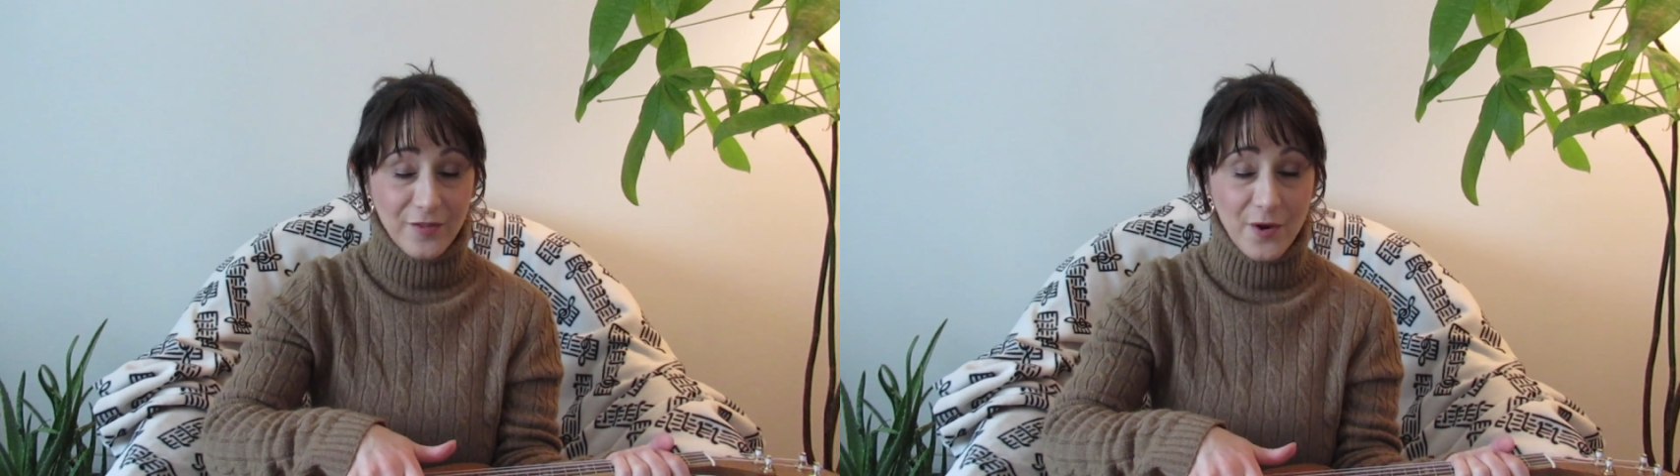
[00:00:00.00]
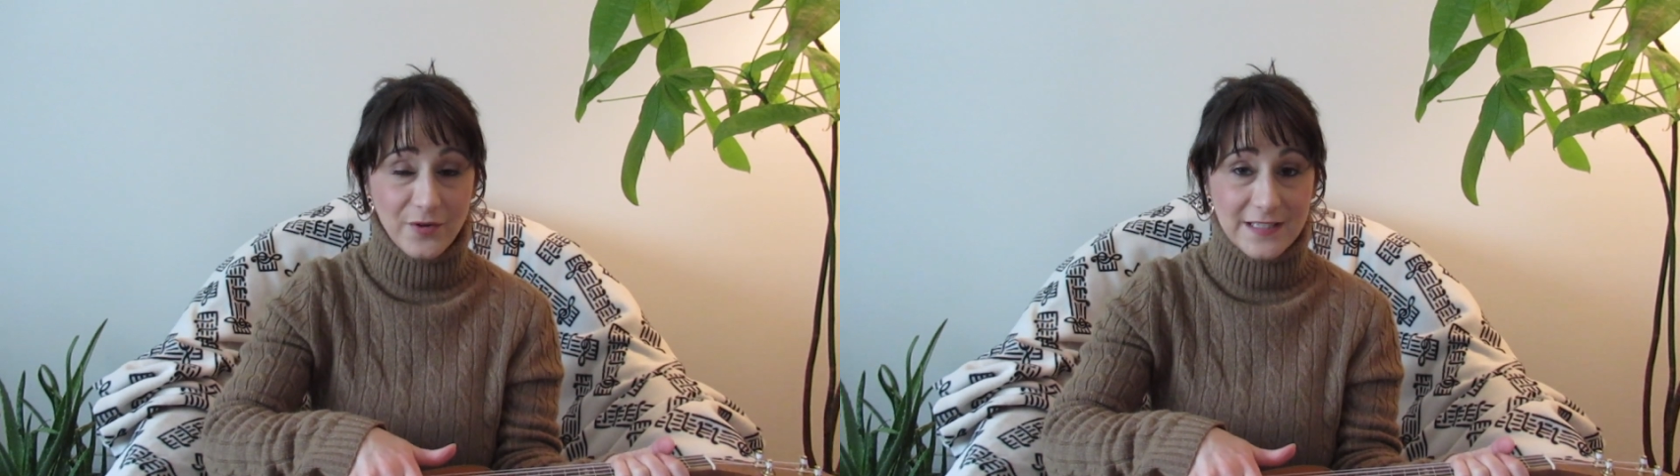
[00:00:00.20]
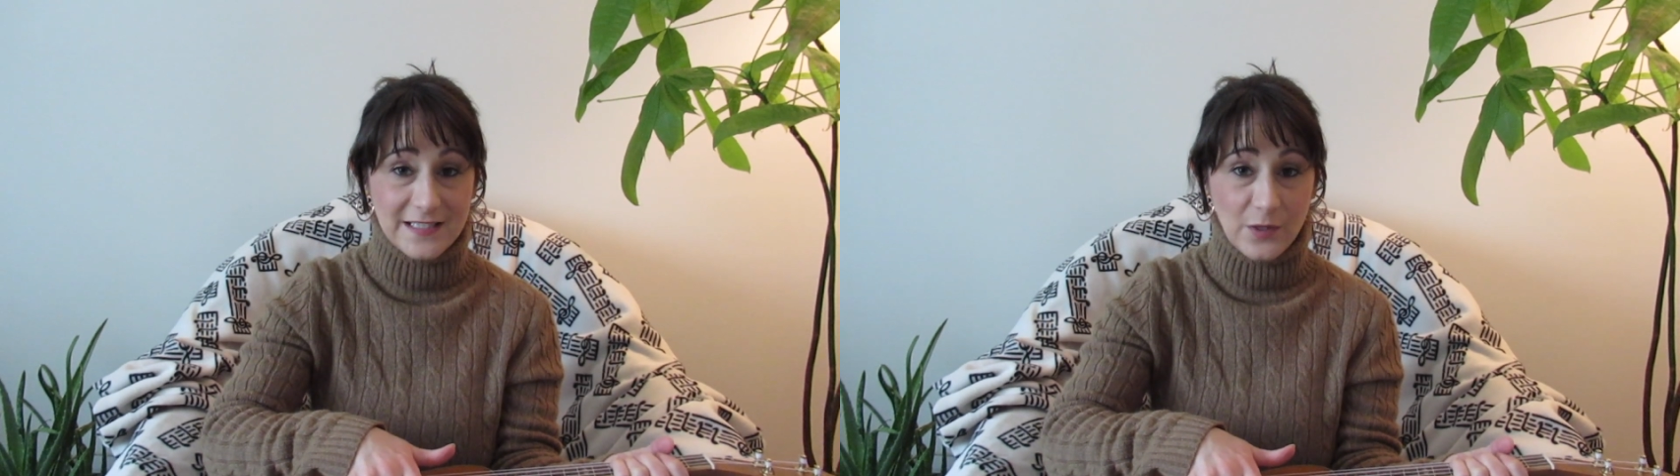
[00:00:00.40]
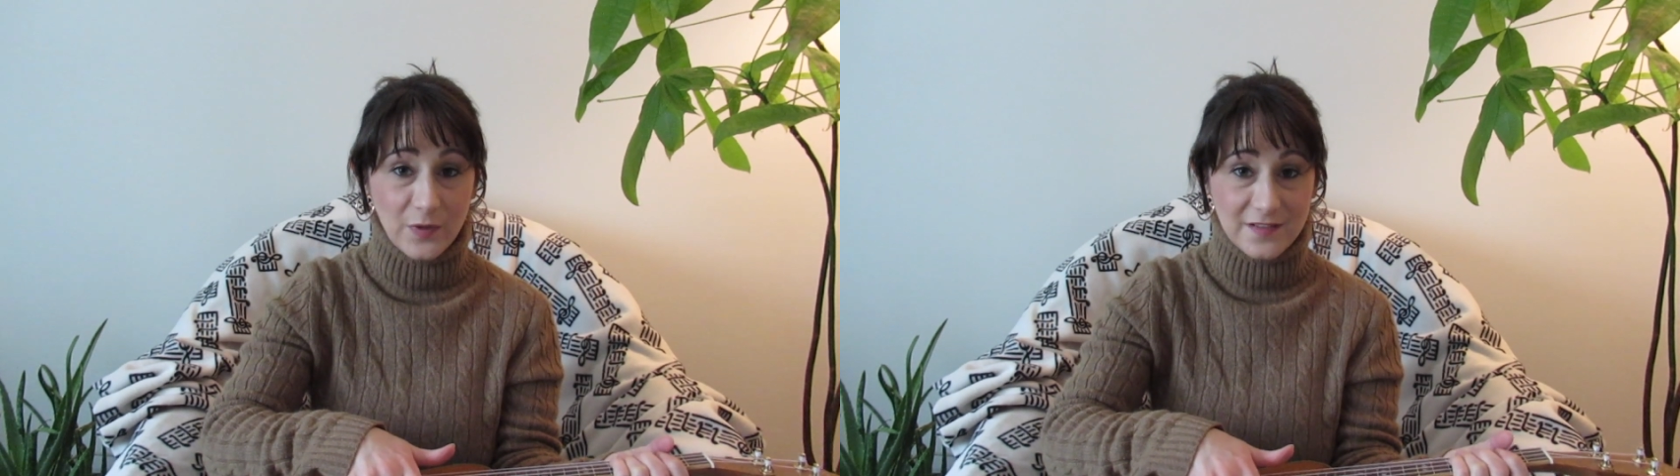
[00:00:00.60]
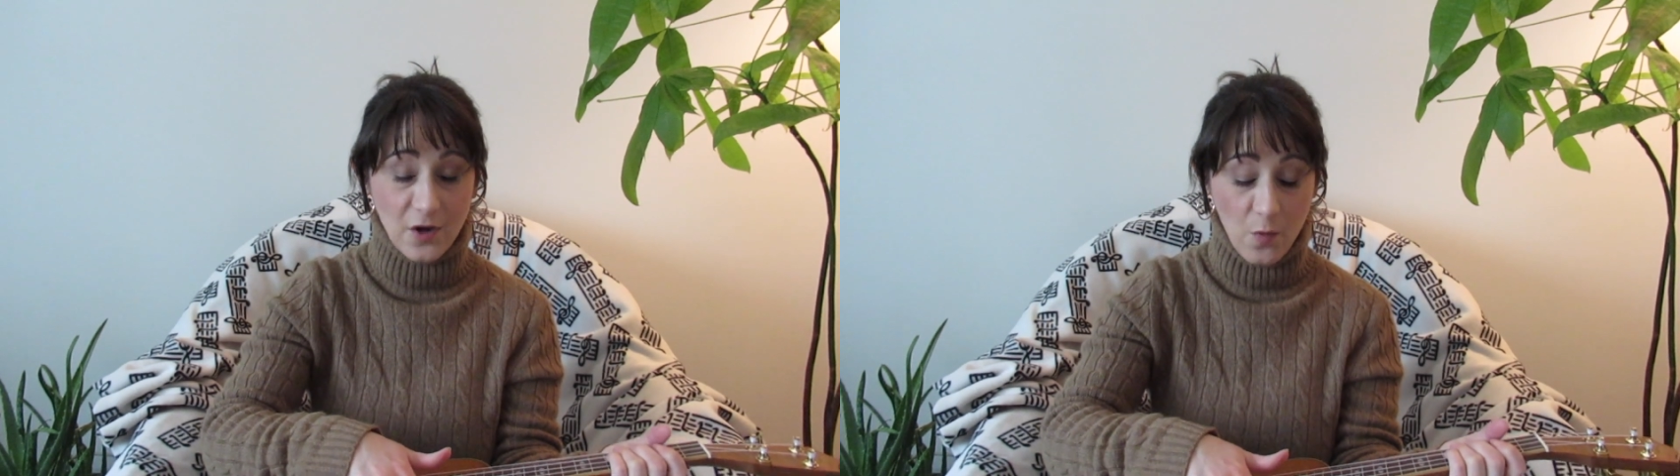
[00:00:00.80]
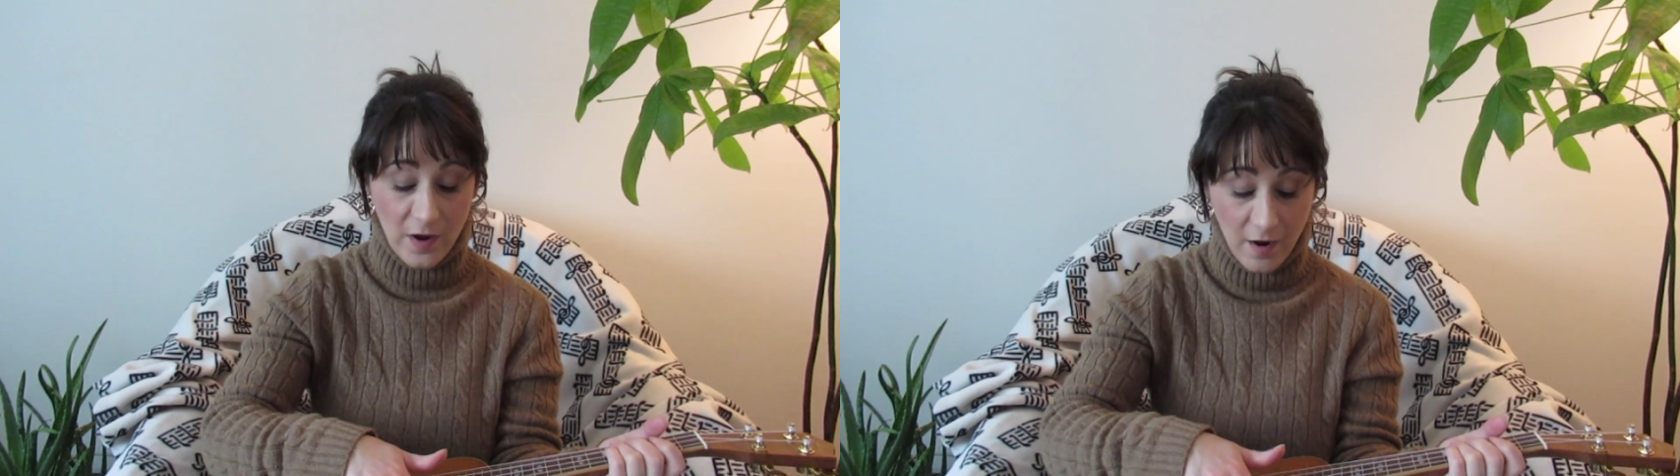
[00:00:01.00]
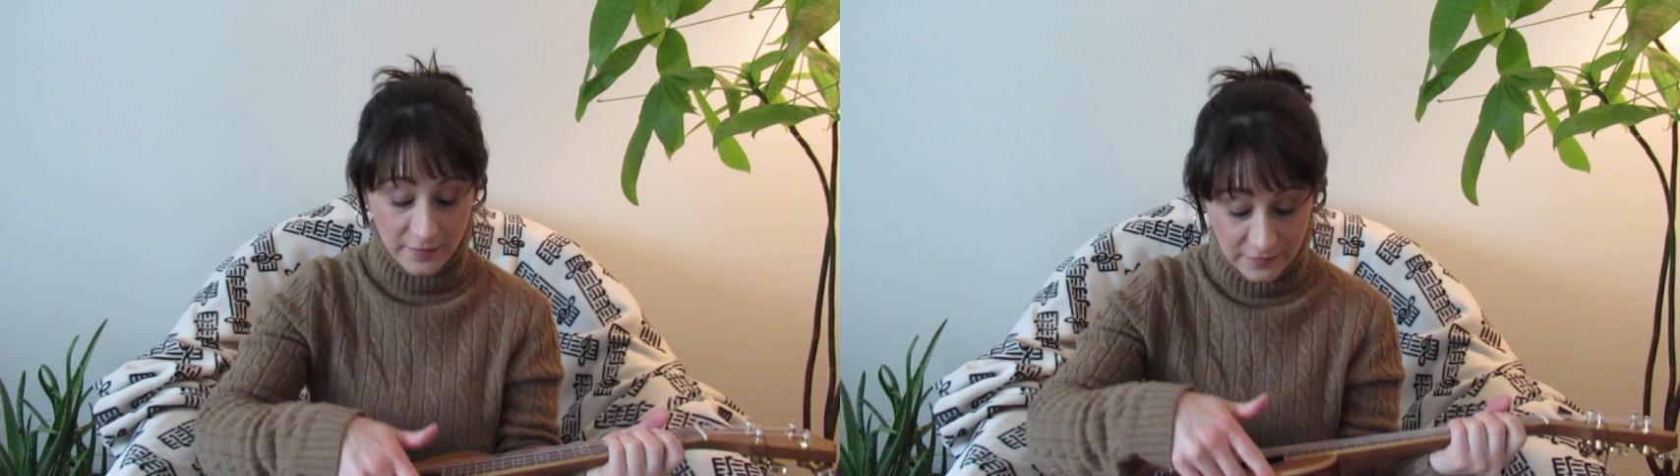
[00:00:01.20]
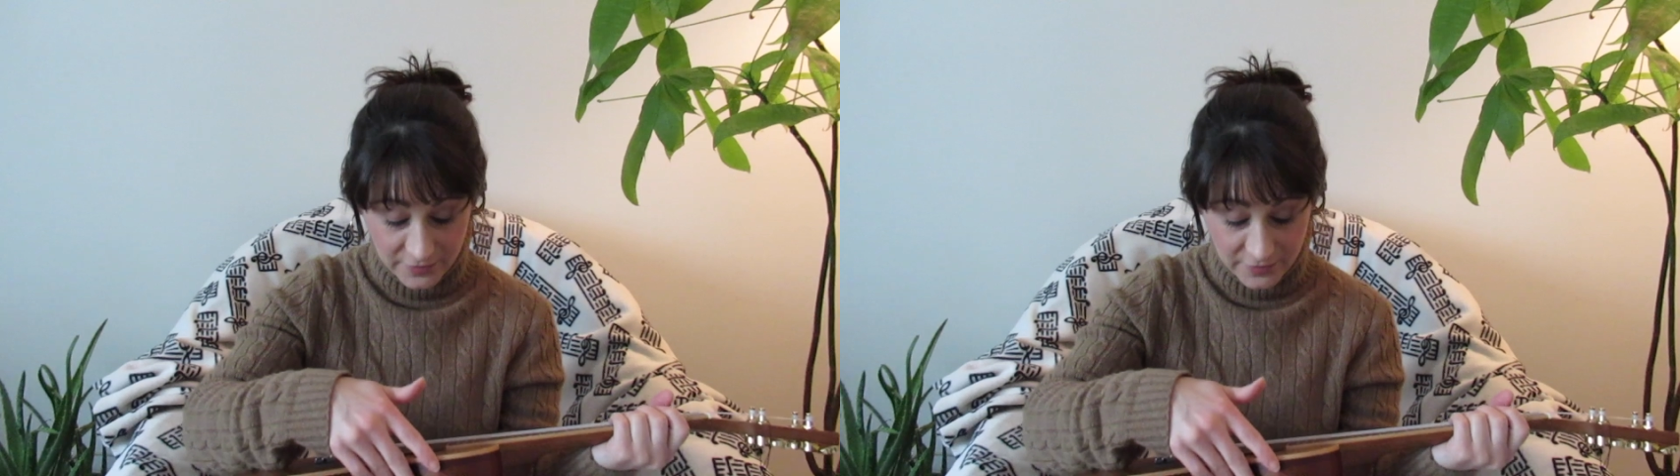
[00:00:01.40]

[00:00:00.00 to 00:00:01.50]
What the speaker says: though, to see what's going on.